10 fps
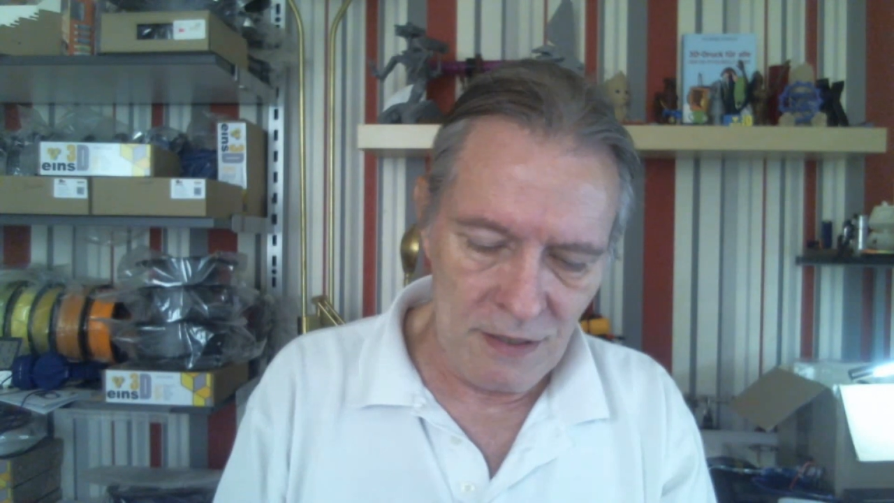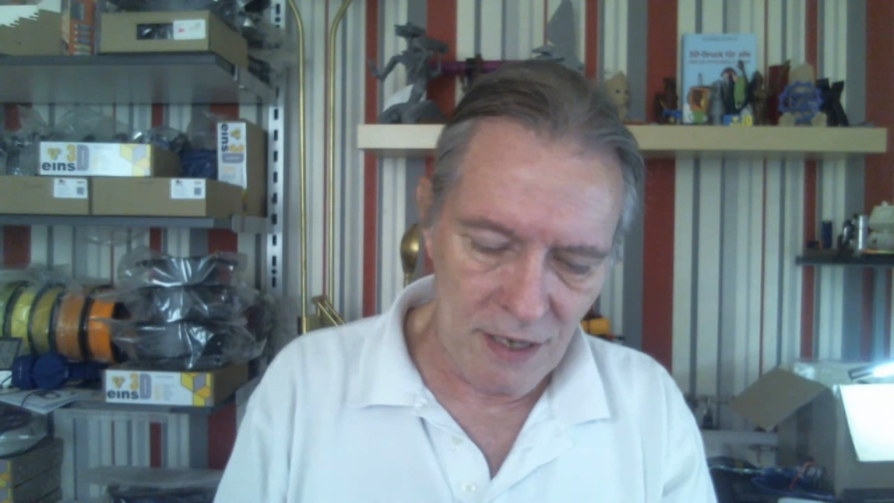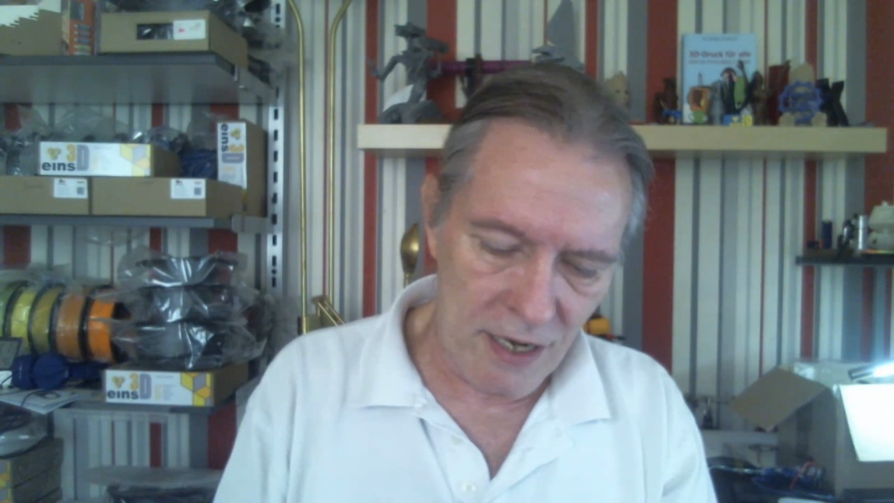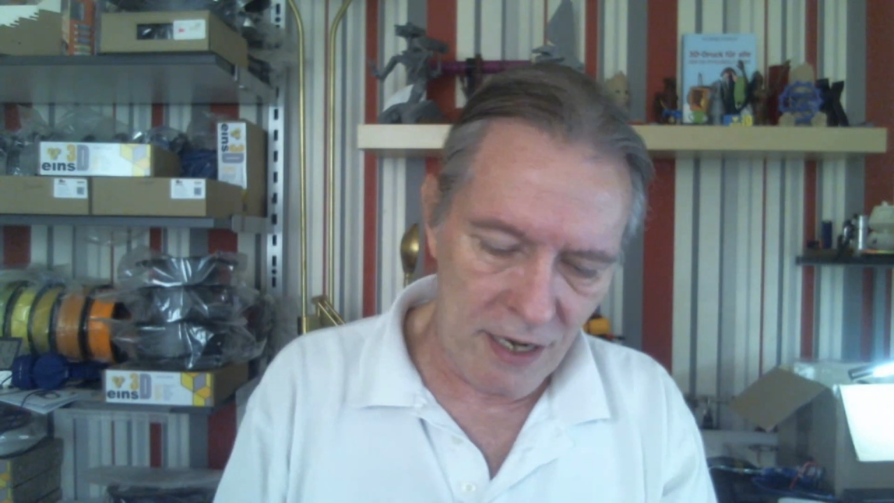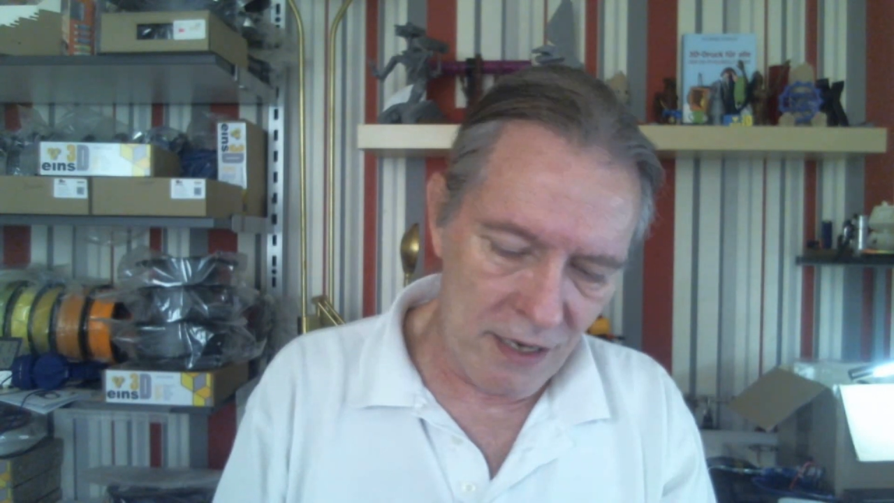
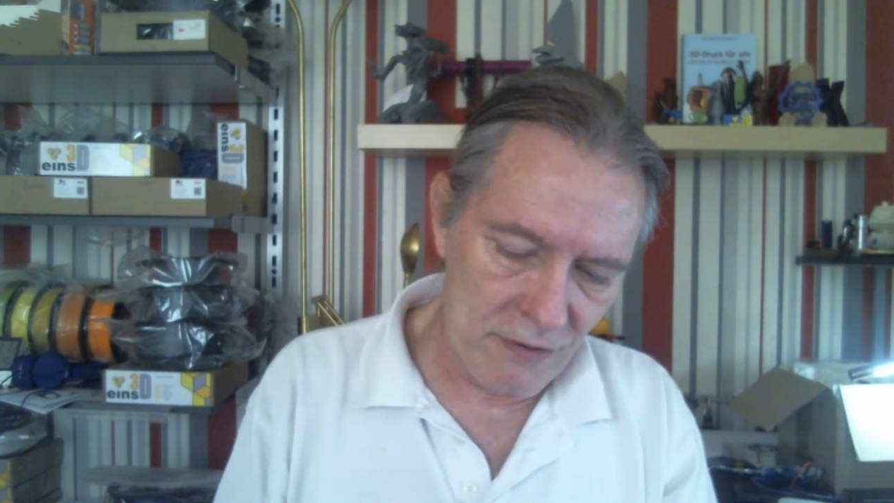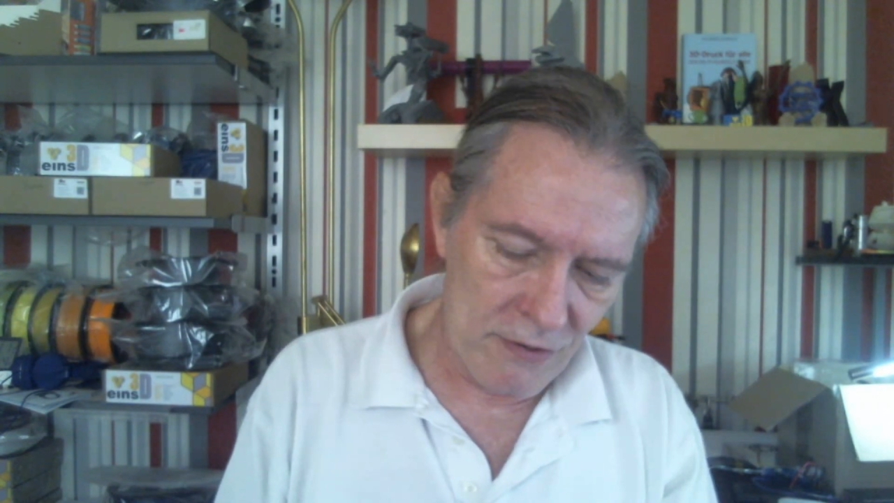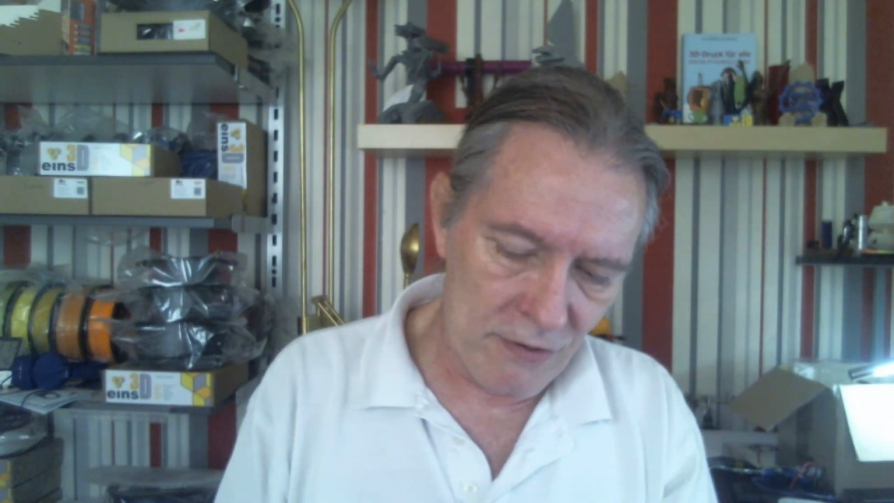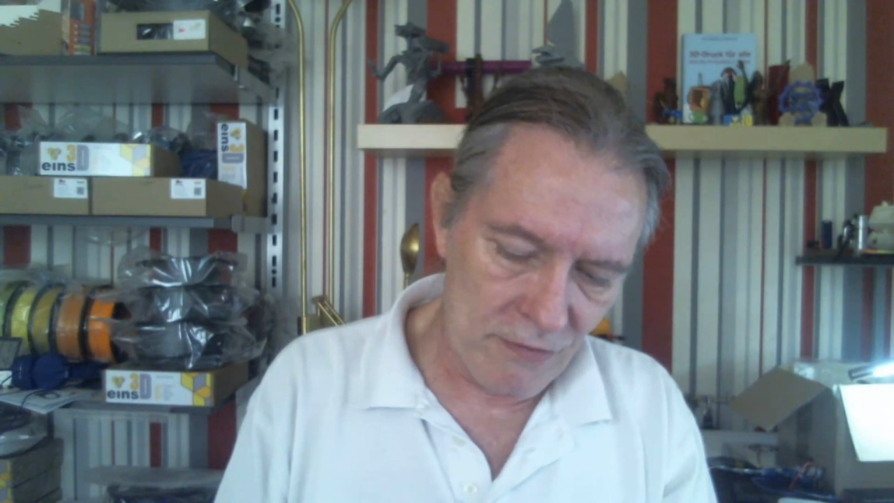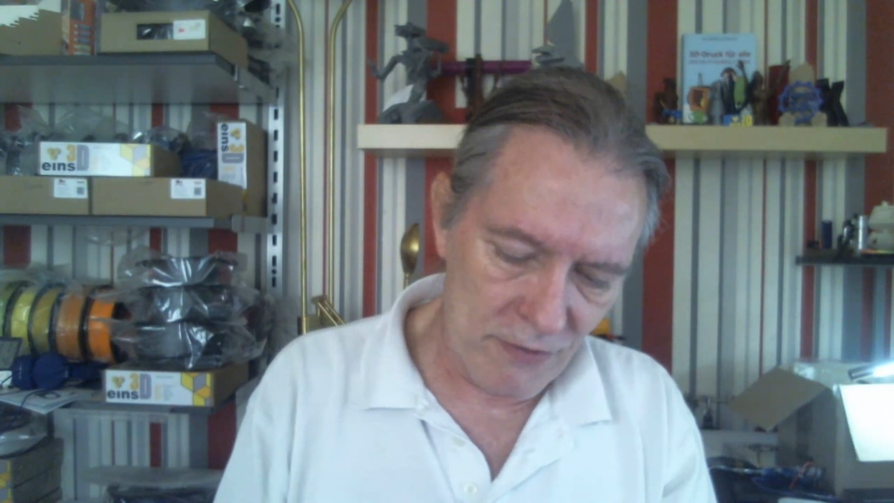And,
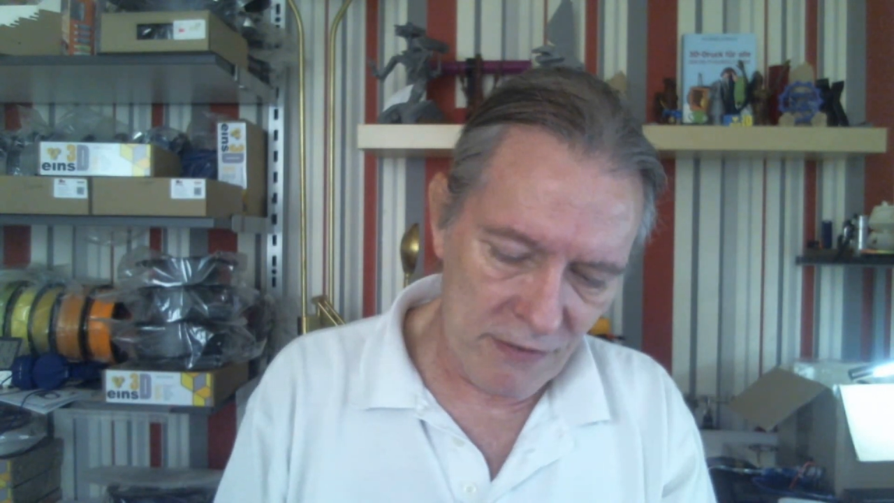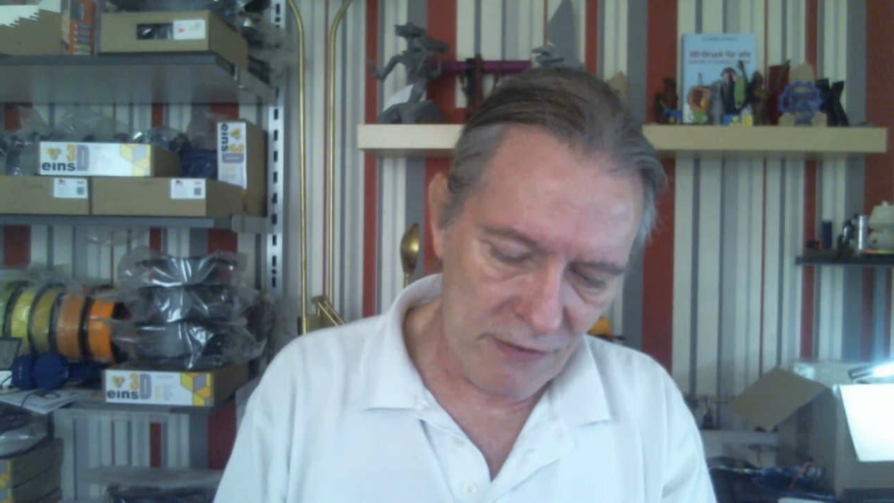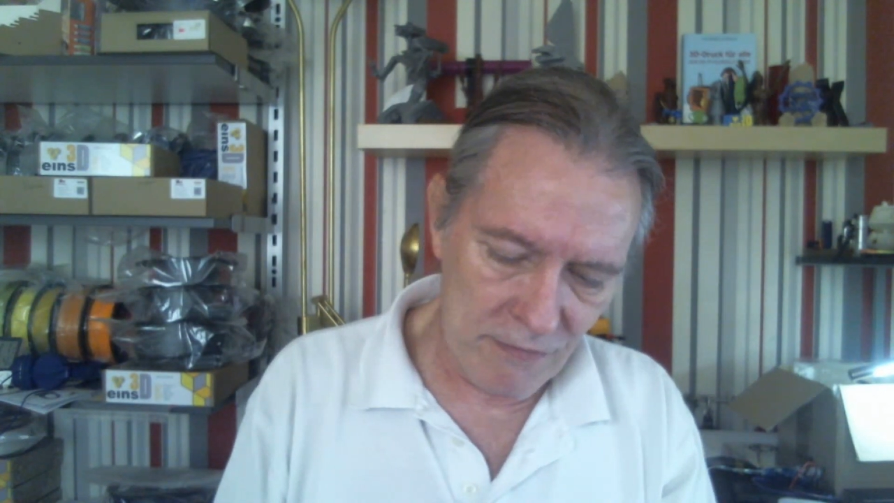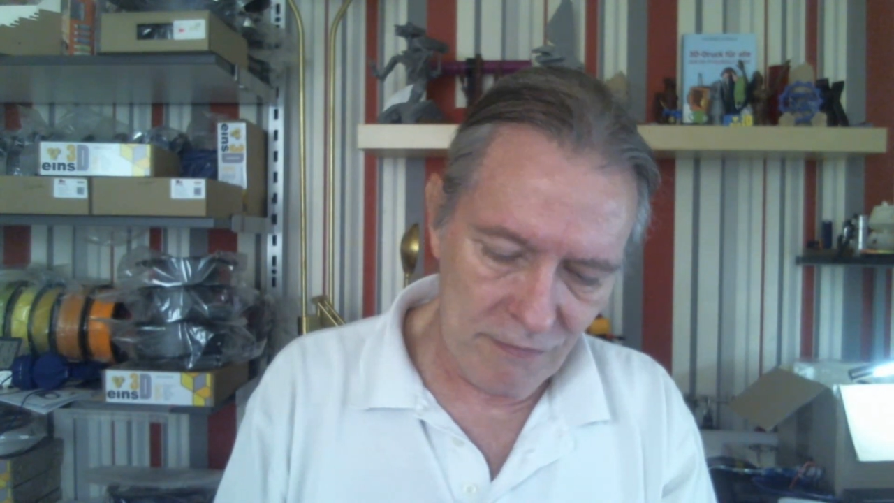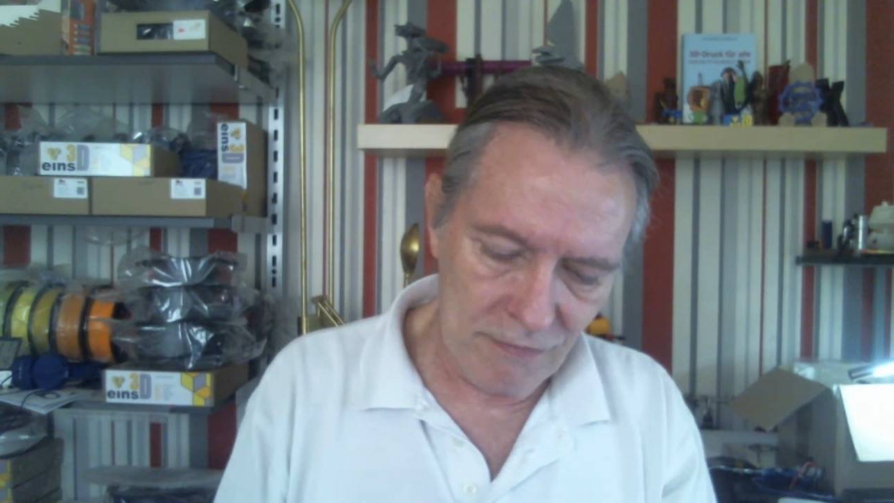well,